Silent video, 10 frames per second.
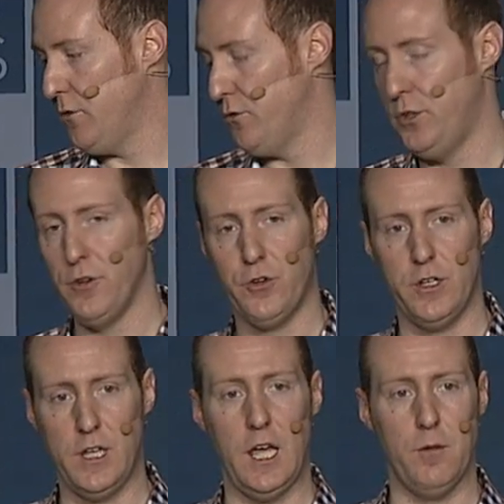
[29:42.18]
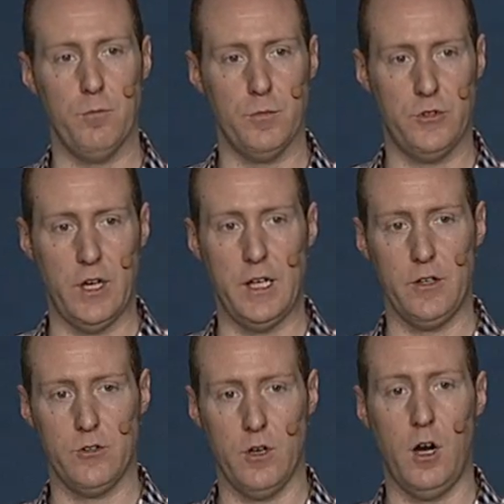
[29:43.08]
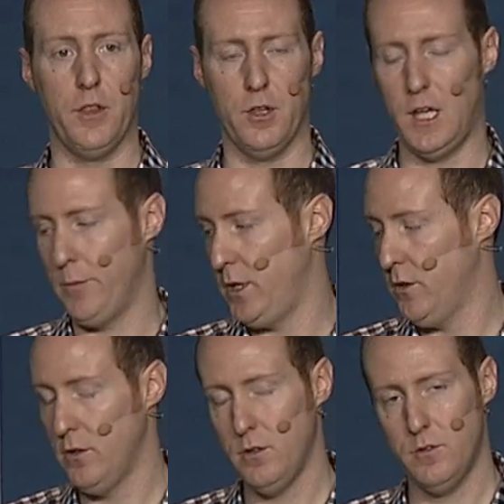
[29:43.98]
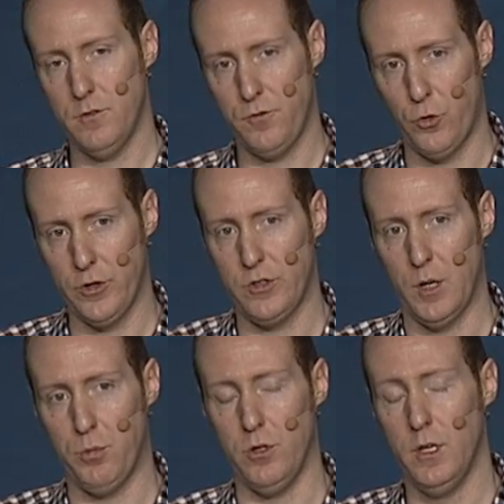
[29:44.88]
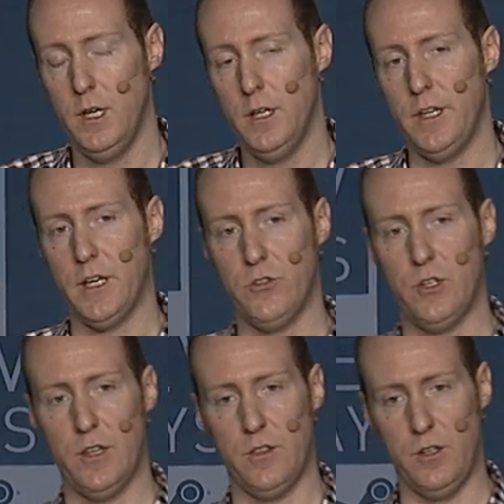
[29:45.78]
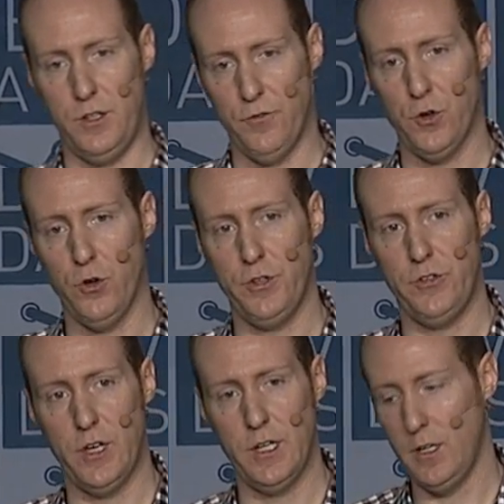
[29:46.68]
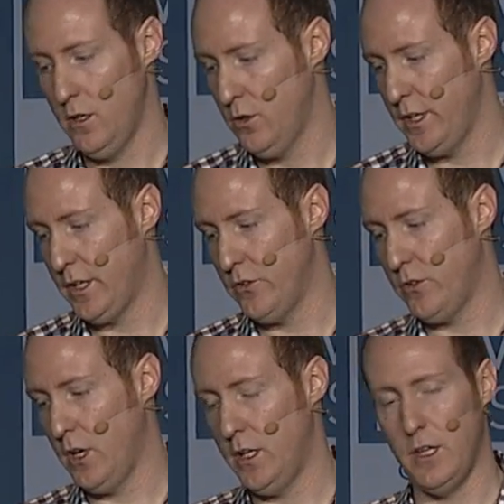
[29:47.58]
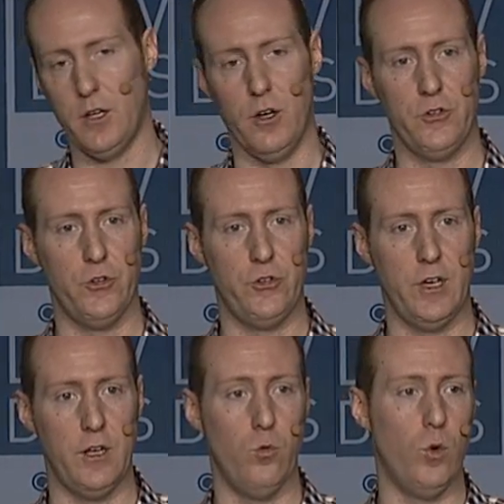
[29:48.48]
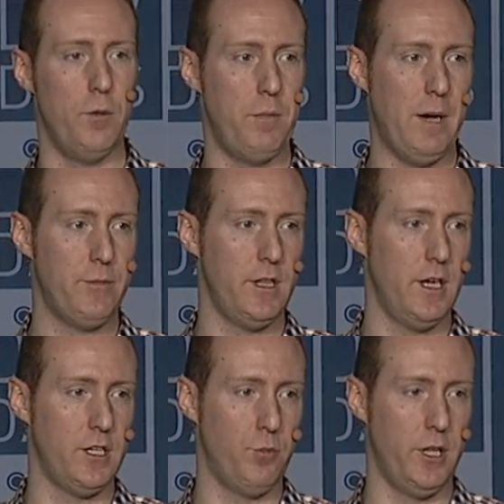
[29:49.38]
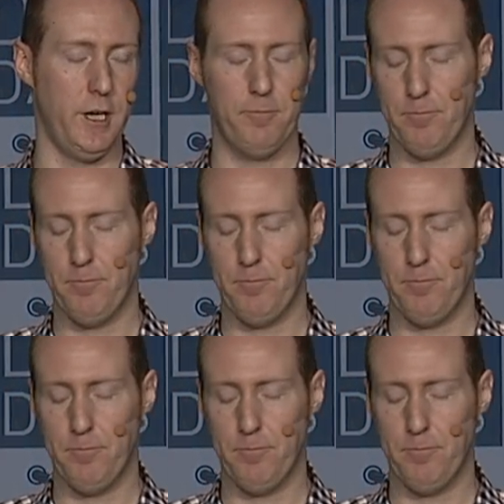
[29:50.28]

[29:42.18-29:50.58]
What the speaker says: different game settings on the lobby. For example, they can set the difficulty setting, and they can also set what map they'd like to play.